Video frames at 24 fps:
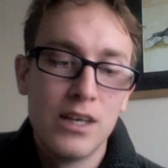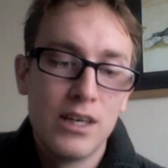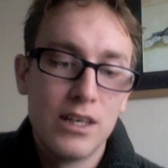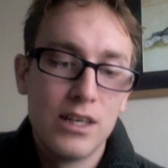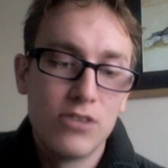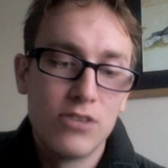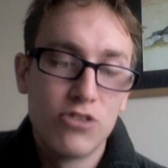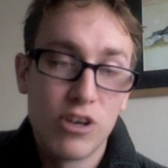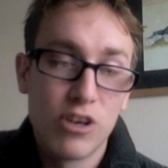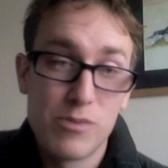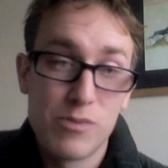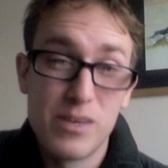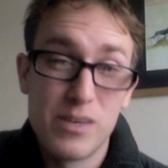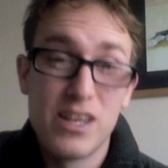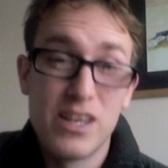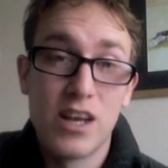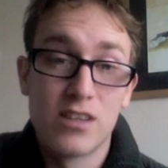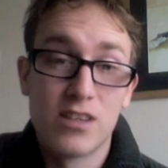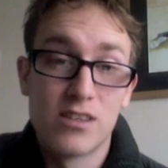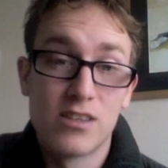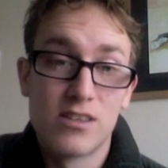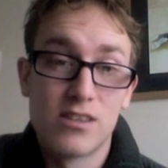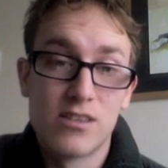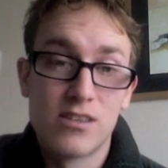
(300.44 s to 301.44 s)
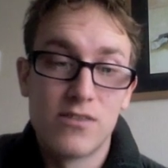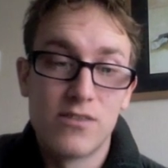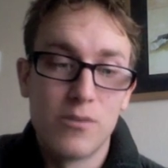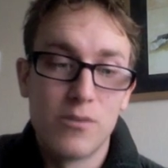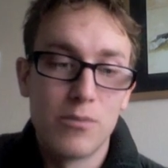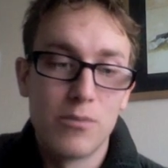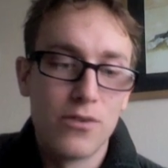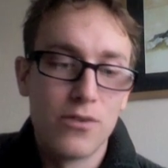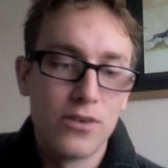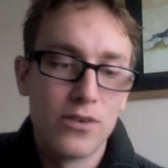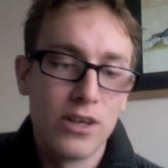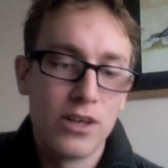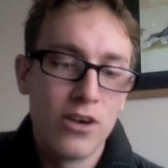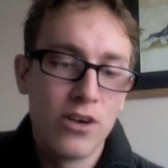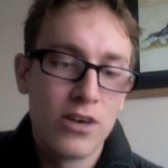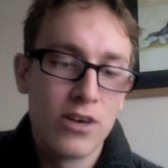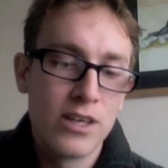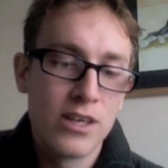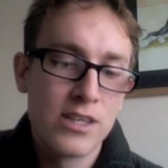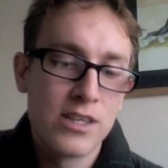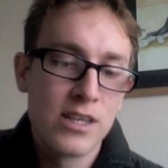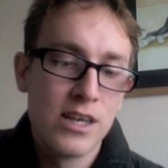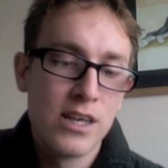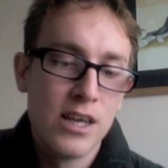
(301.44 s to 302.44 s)
It drives me nuts if I'm perfectly
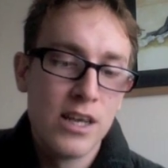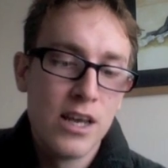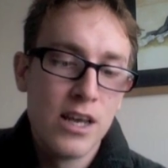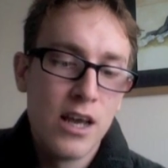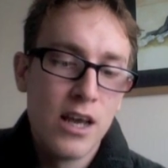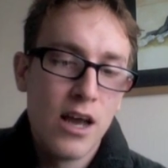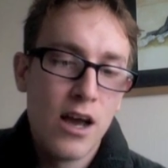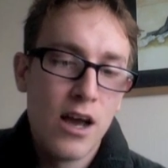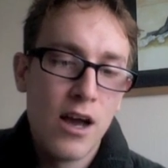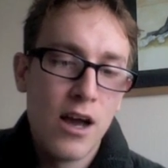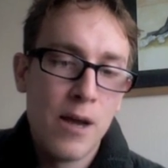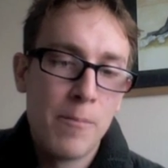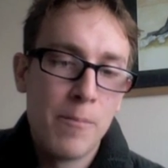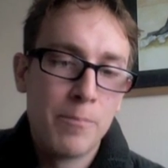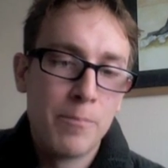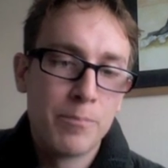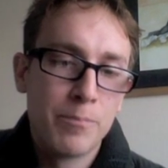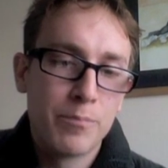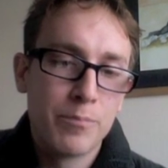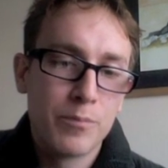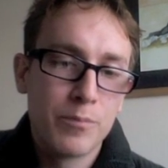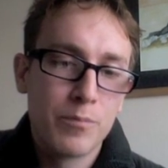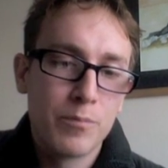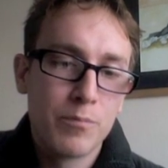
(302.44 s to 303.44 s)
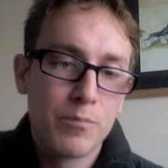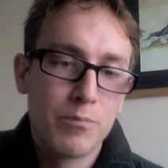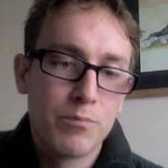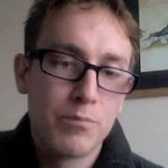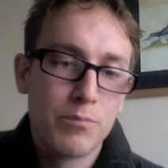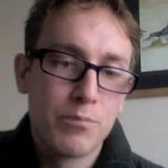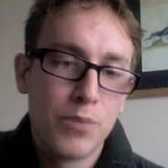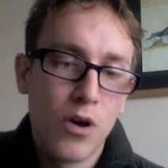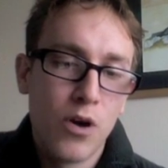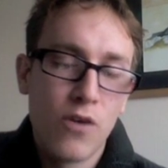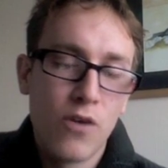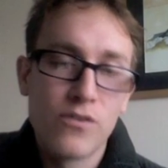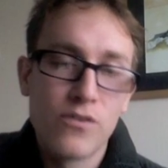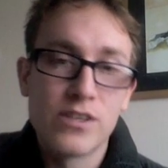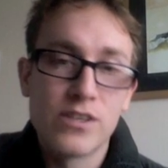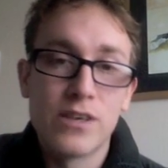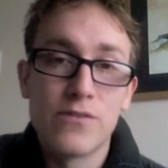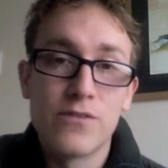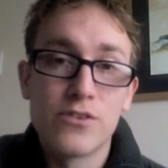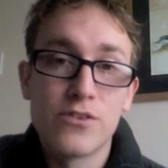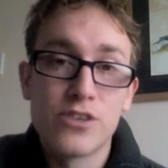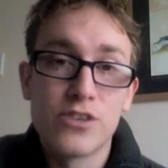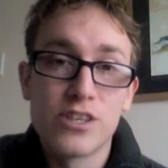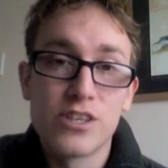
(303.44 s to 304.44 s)
honest. But obviously
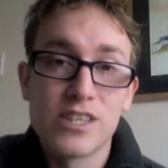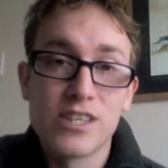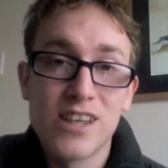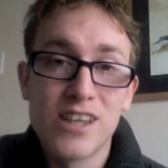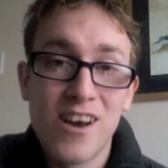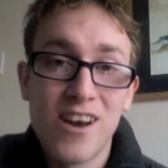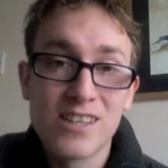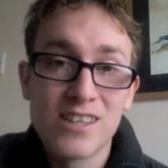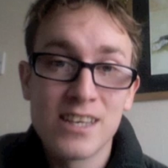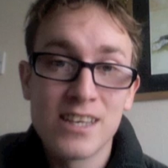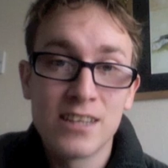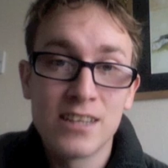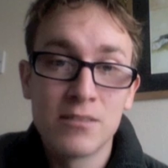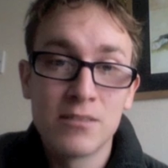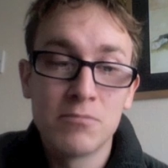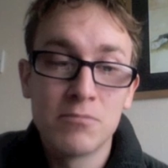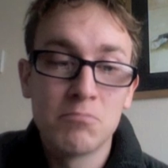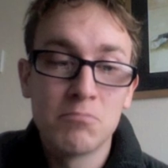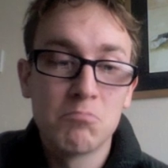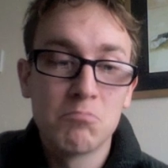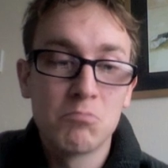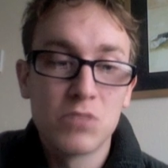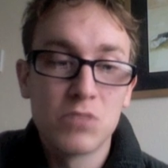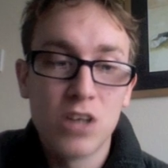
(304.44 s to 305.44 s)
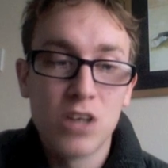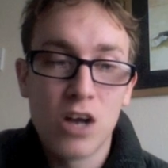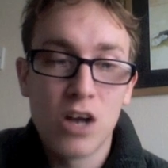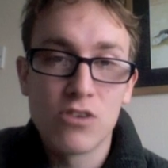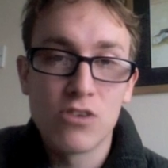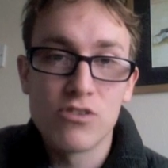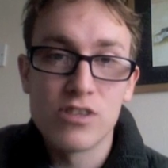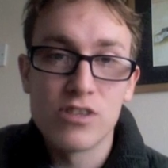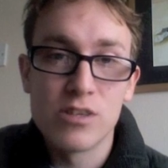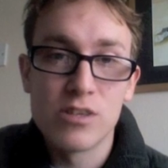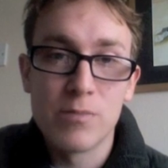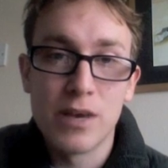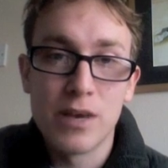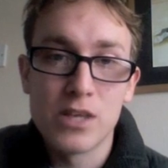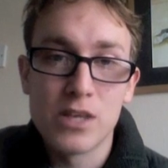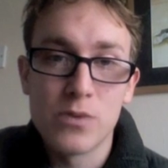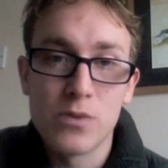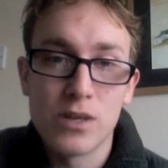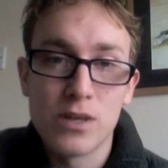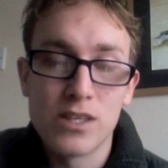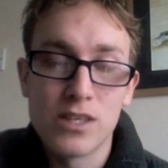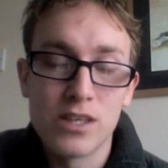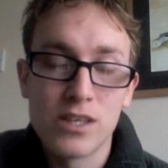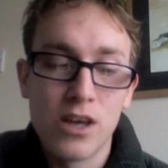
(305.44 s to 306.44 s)
if you're just starting, cartridge is the best
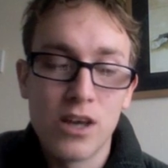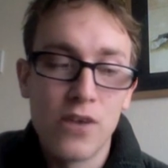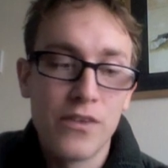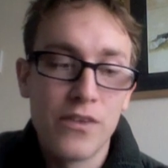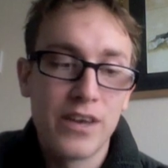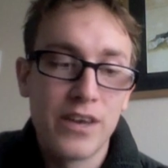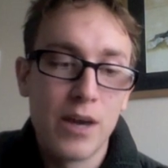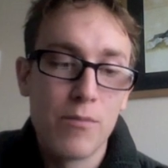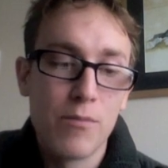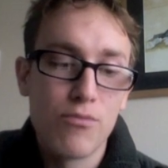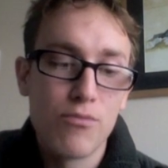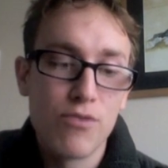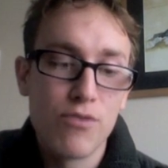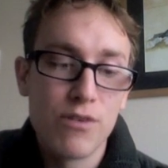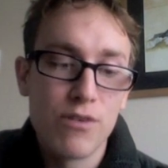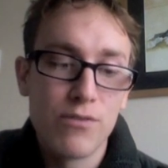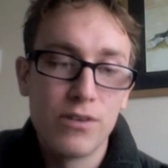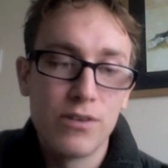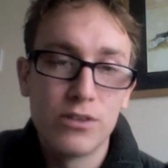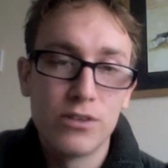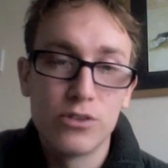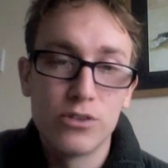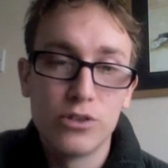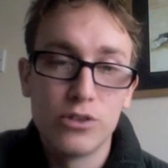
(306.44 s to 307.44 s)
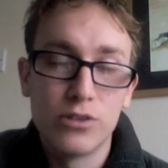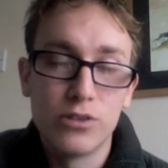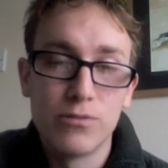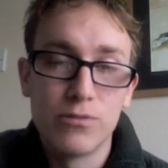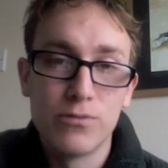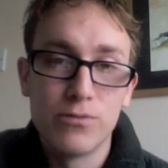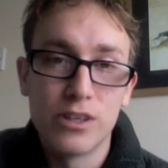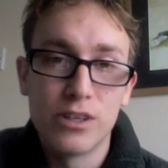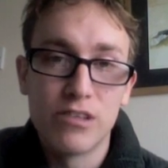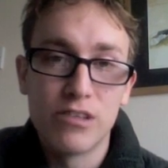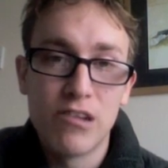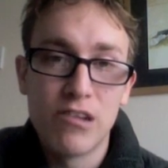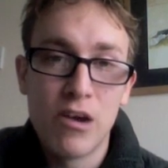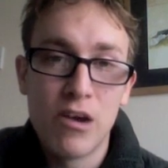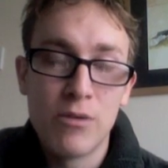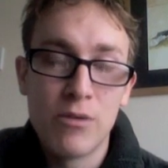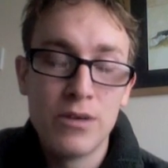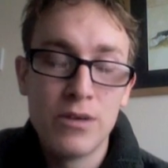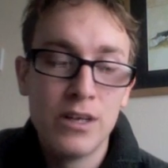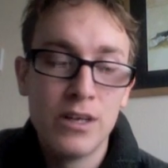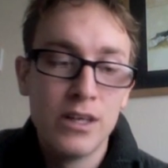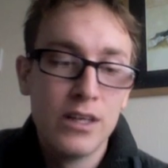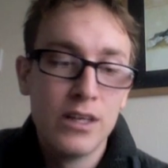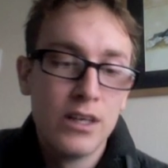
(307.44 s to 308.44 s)
way to go. They come pre-filled or you can fill your own.
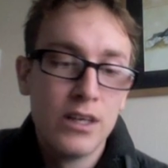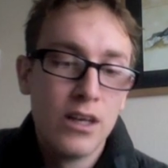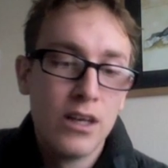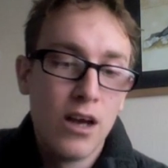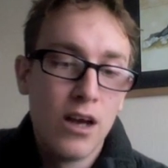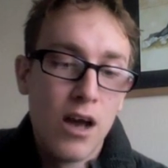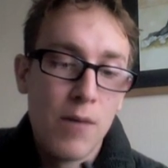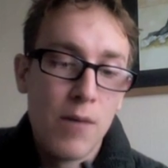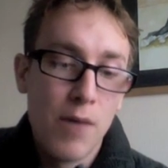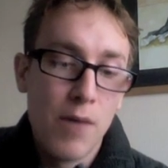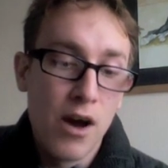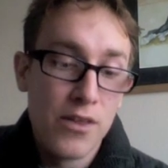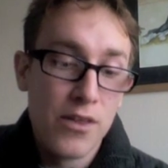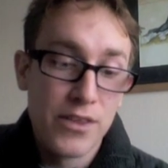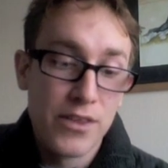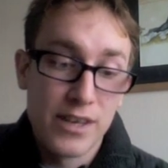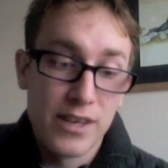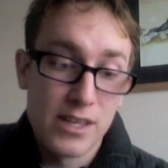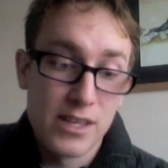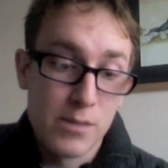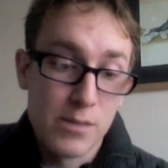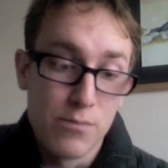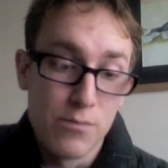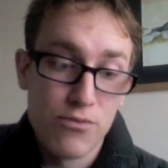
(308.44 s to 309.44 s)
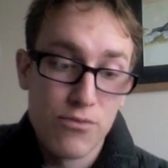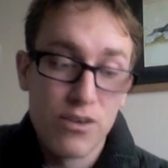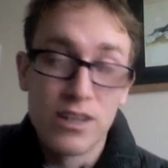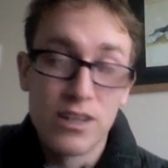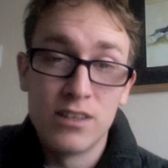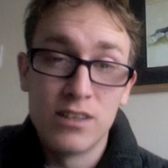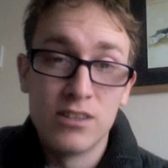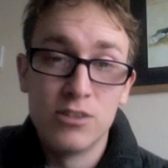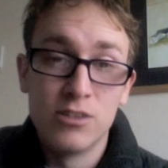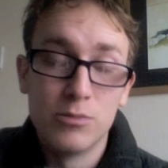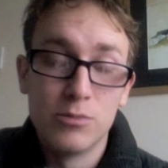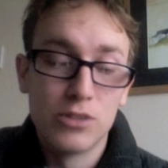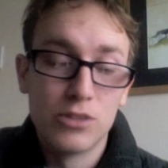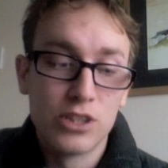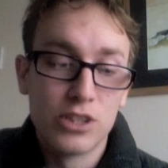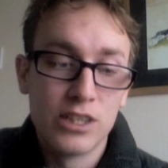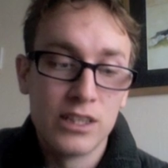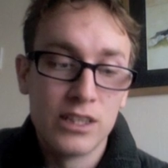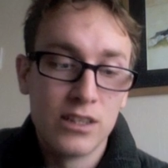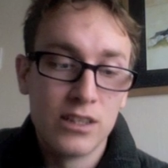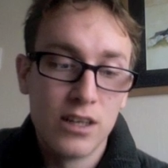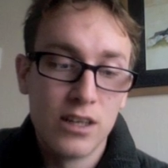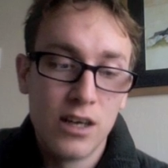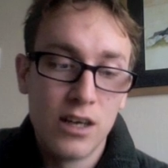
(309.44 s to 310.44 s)
I think it's a brilliant little
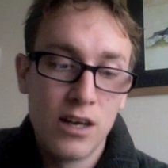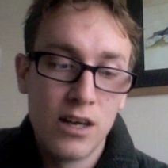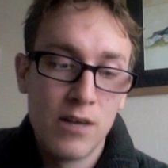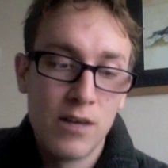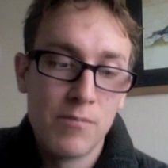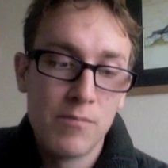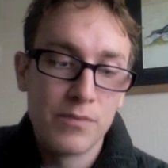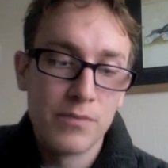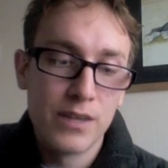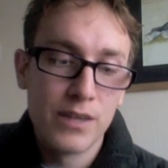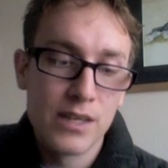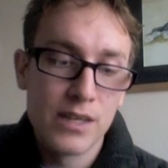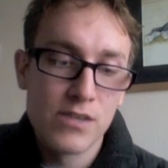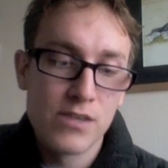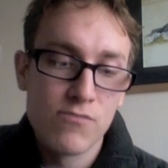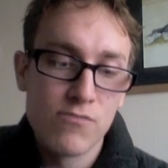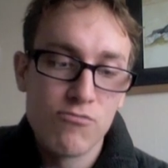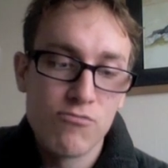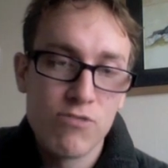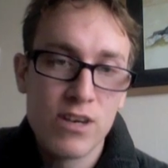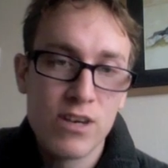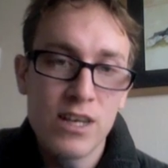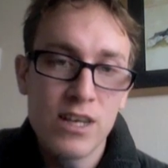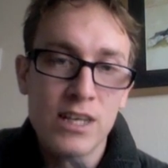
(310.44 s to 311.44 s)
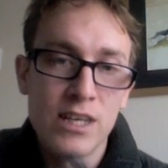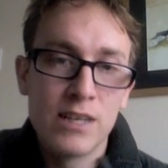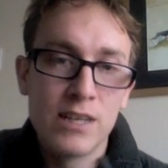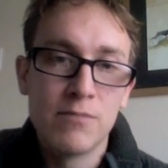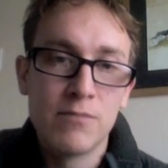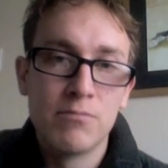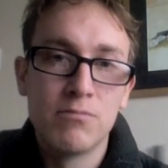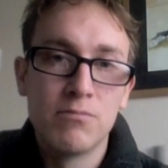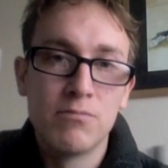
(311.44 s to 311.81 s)
machine. It's really